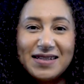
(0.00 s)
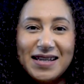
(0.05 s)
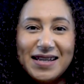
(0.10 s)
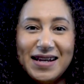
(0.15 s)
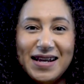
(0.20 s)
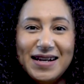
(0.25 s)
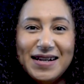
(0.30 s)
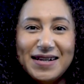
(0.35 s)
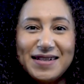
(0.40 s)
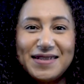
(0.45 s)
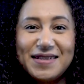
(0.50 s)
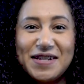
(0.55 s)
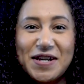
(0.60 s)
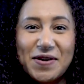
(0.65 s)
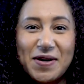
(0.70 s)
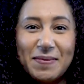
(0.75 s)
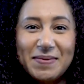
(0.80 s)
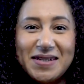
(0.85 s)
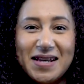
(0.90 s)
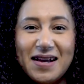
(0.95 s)
Canadians gear
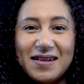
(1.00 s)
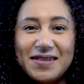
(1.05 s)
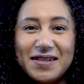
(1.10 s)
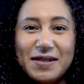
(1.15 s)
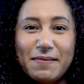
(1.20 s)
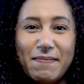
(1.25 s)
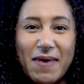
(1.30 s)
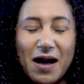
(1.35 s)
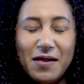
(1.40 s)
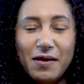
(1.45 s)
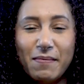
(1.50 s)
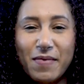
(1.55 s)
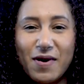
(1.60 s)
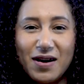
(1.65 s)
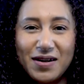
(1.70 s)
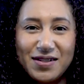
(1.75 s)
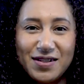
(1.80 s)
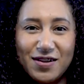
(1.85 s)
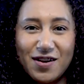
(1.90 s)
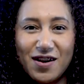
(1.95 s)
up to head to the ballot
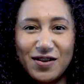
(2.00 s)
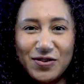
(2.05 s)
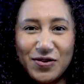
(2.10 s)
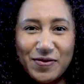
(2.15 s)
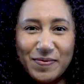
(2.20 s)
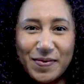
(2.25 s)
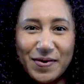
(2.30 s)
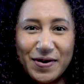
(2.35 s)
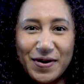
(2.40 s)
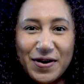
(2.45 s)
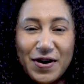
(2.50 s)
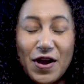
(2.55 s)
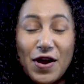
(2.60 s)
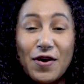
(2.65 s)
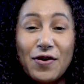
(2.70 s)
box in October,